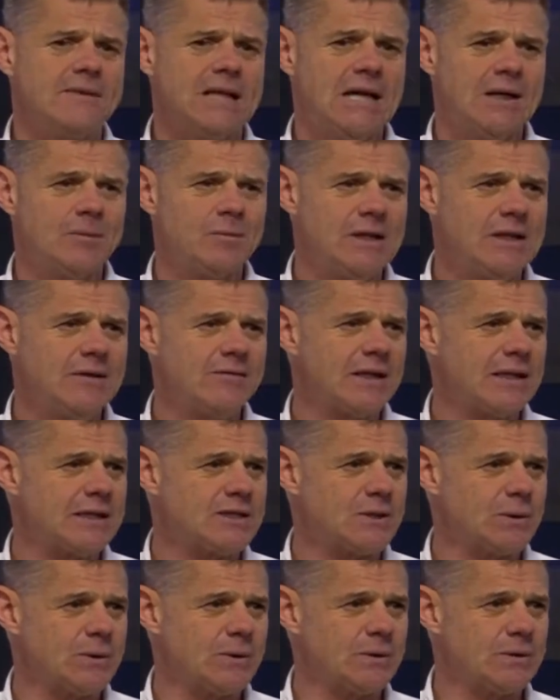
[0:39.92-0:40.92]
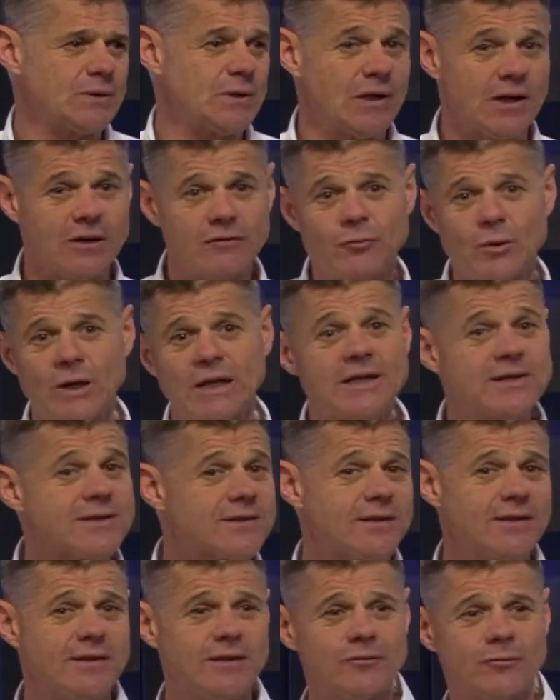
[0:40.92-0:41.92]
I believe that to love well is
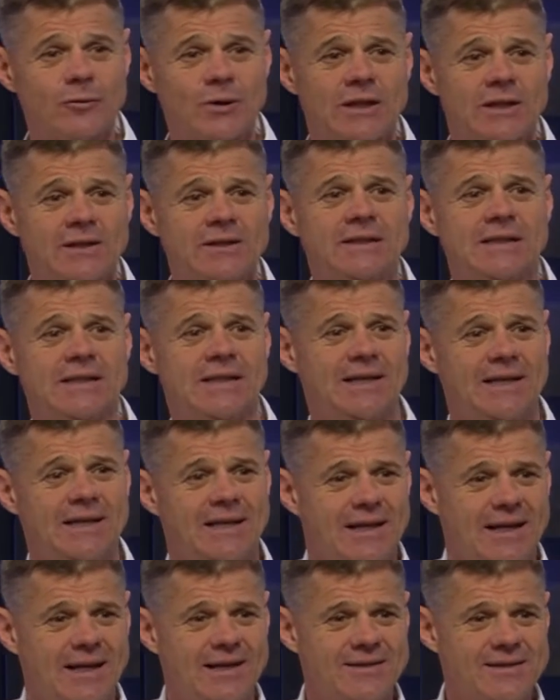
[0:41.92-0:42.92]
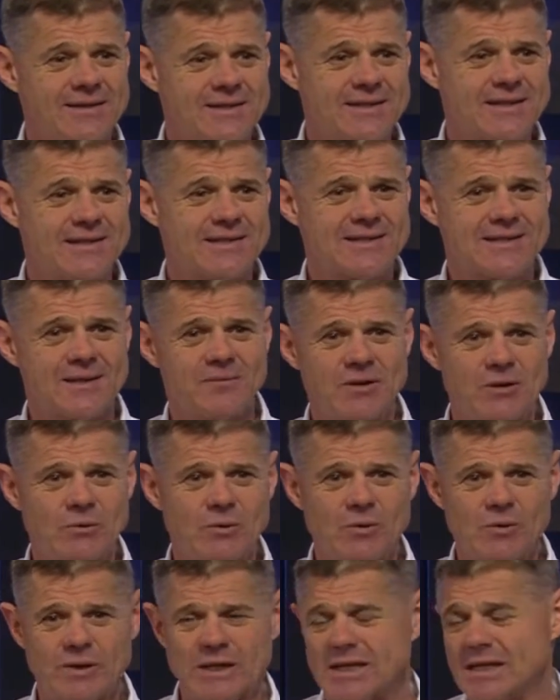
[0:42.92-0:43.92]
to live well. And this is something
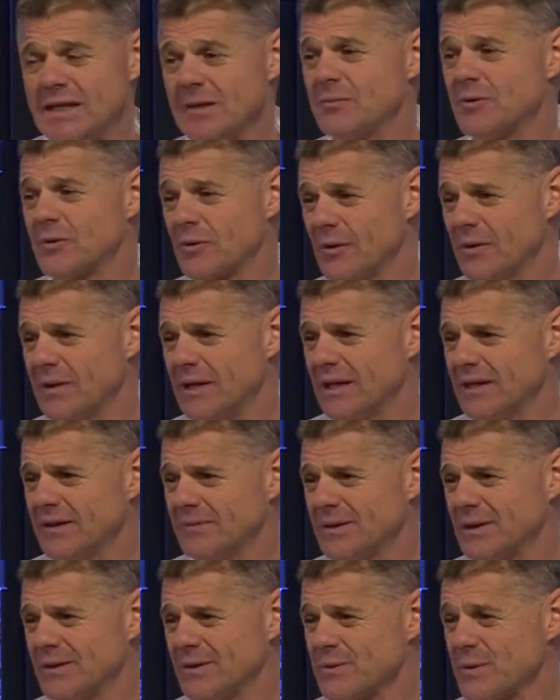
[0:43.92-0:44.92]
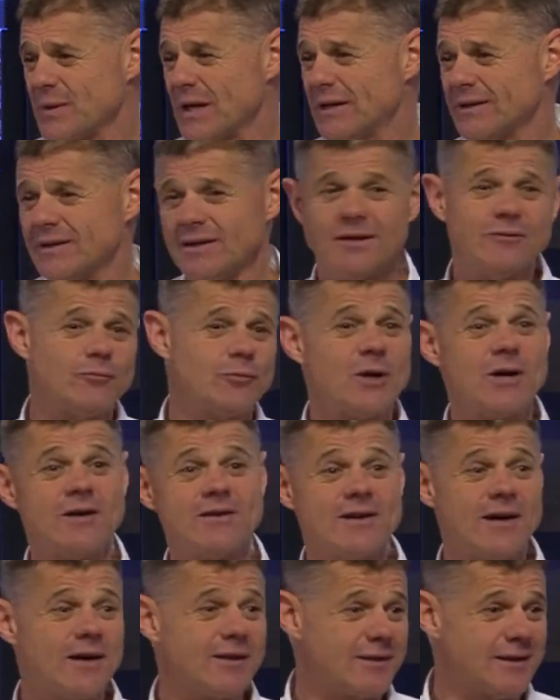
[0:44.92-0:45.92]
we want to keep growing in, because without love, we are
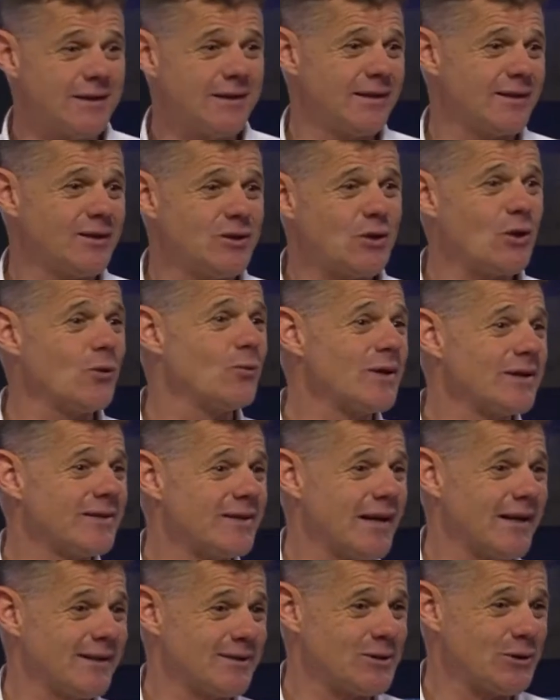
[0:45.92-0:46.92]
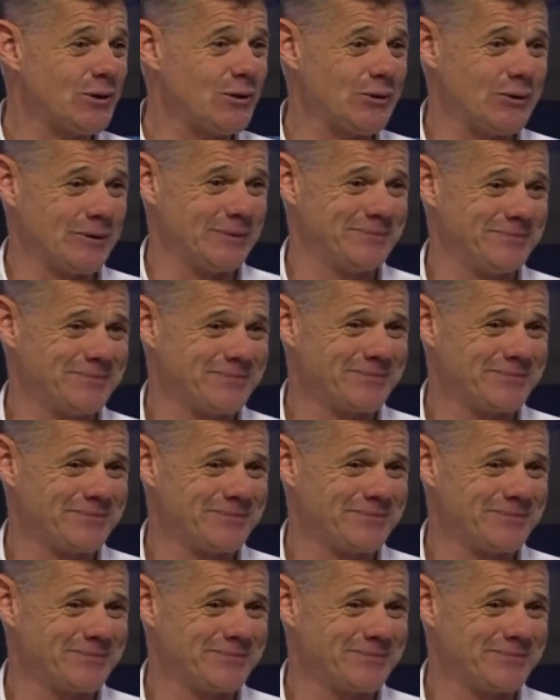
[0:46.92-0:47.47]
nothing. And you don't want that, do you?